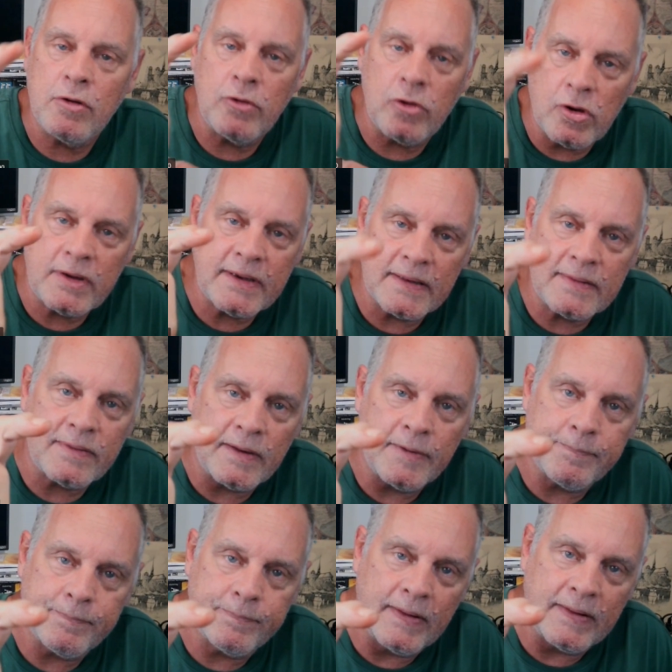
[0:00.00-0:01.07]
look at
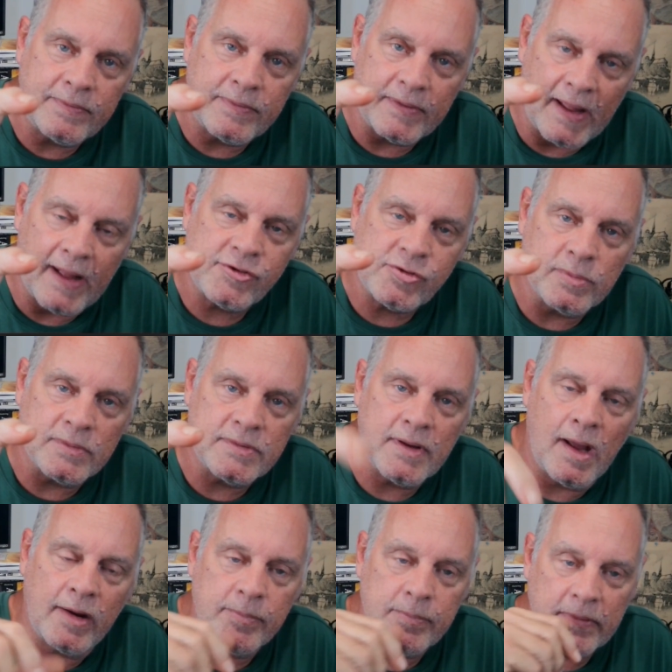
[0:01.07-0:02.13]
the actual
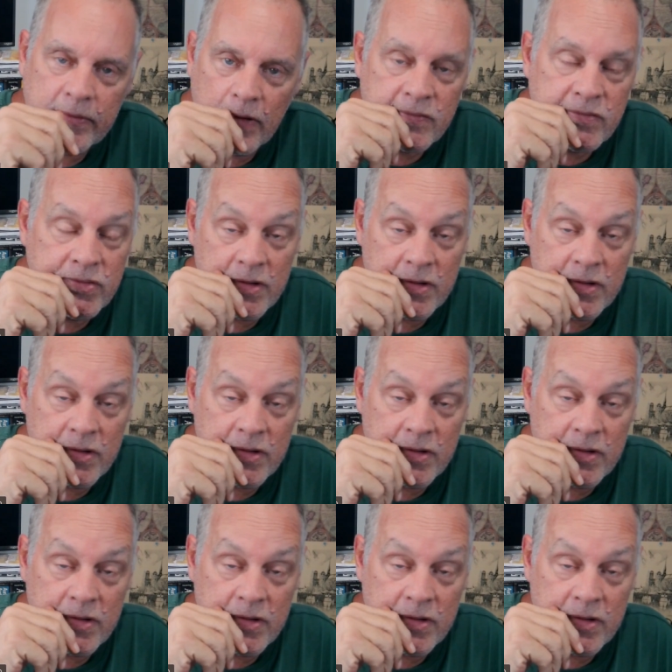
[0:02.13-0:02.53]
document,